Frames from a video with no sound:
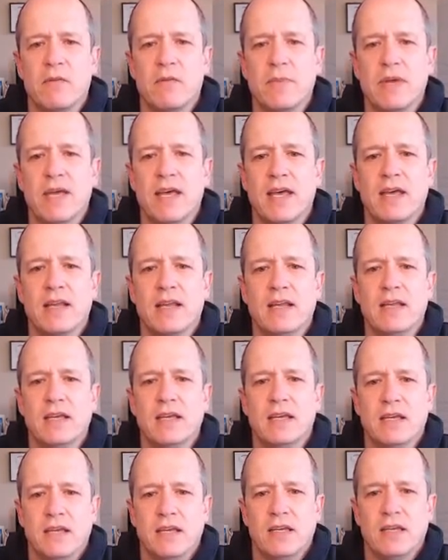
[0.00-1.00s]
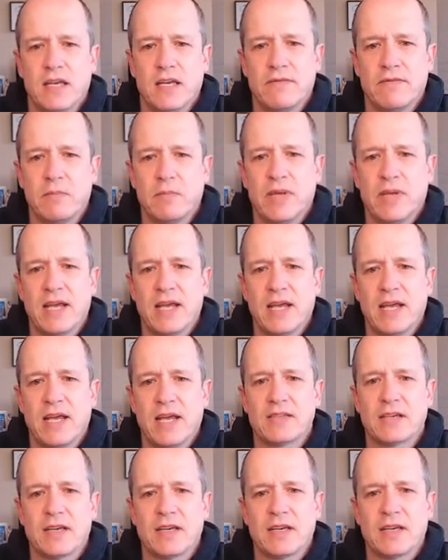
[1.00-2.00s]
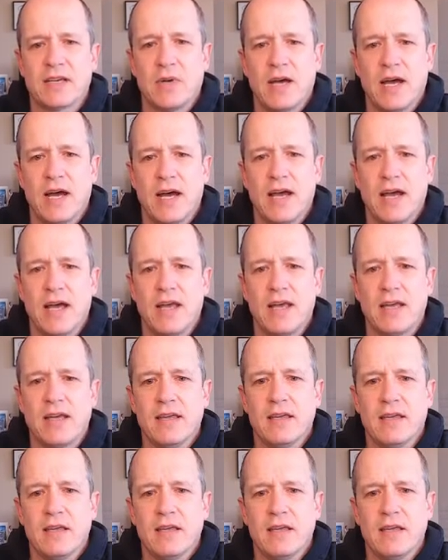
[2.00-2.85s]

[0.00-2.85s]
a bed, you have a plant that's a couple high,